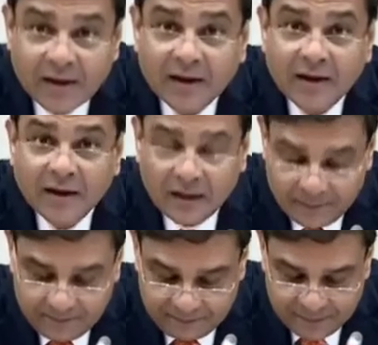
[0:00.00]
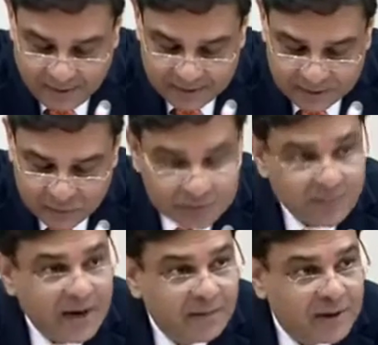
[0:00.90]
This was by a majority
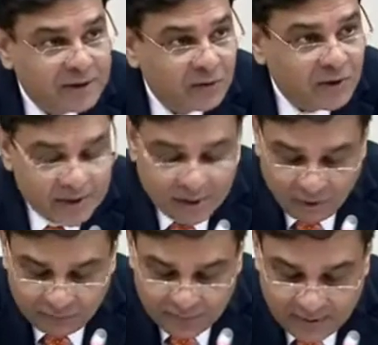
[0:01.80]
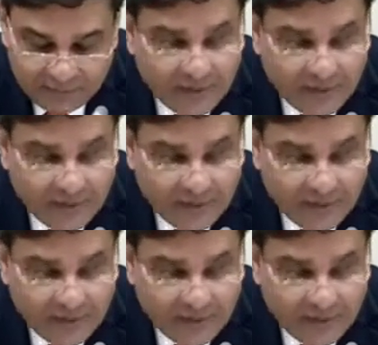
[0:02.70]
of 5-1.